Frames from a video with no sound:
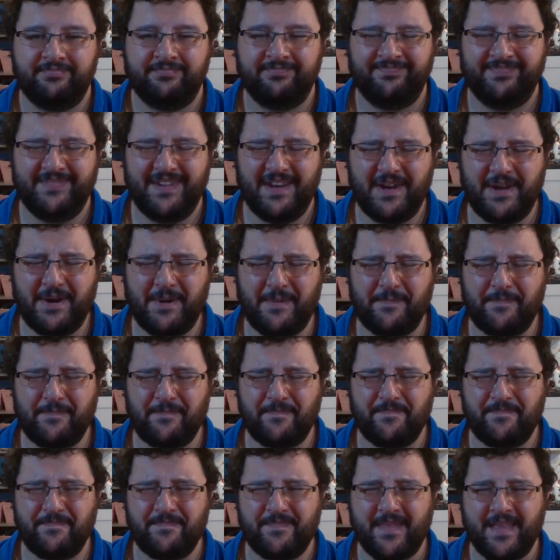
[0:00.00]
You know,
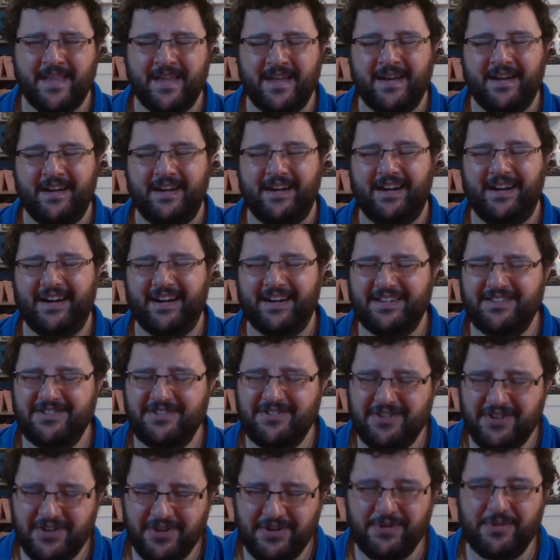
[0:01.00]
I
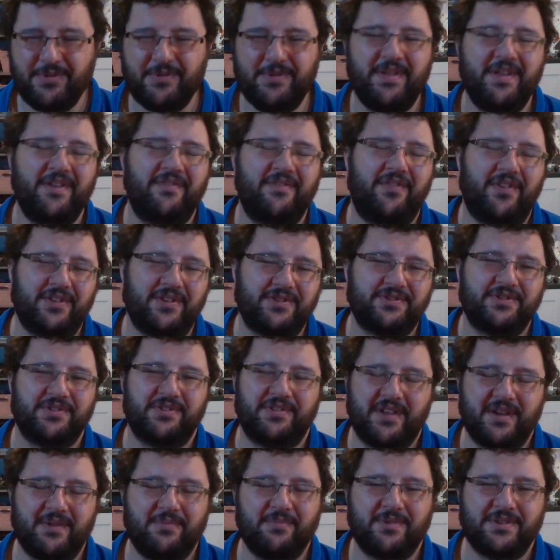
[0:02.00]
knew the fossil
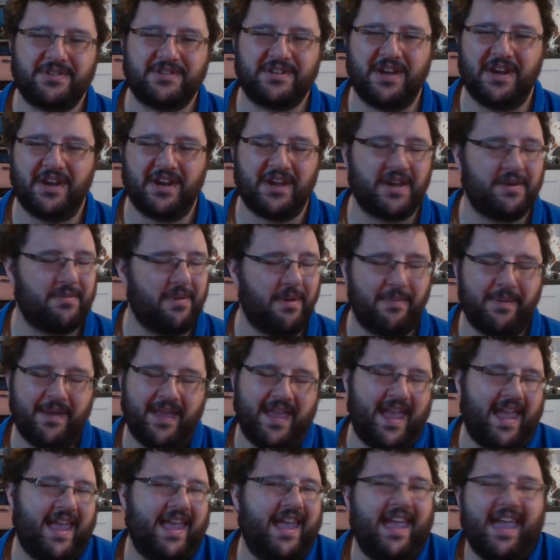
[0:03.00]
thing was going to come up.
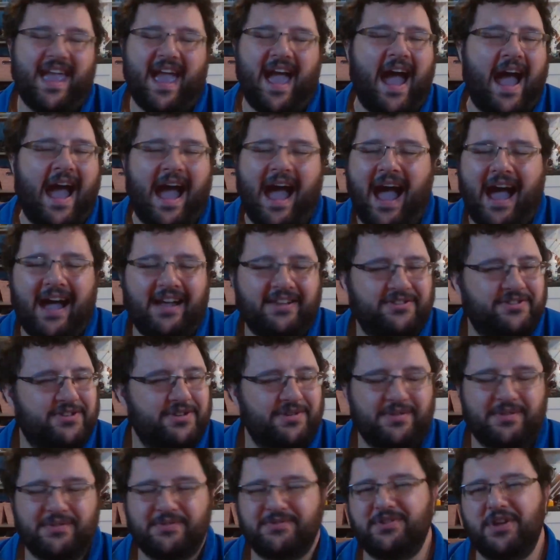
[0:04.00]
It had
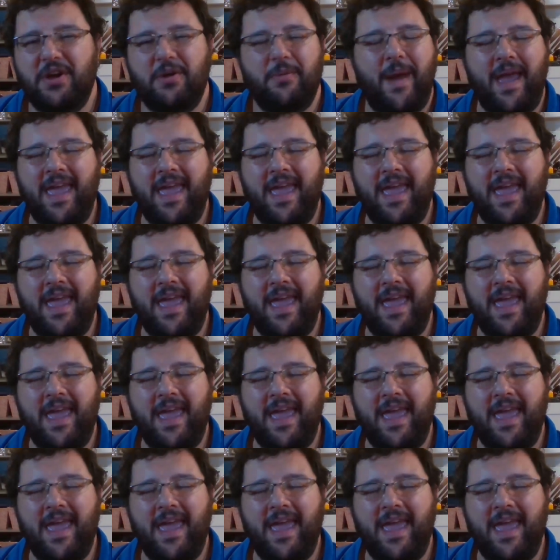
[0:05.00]
to. There was no way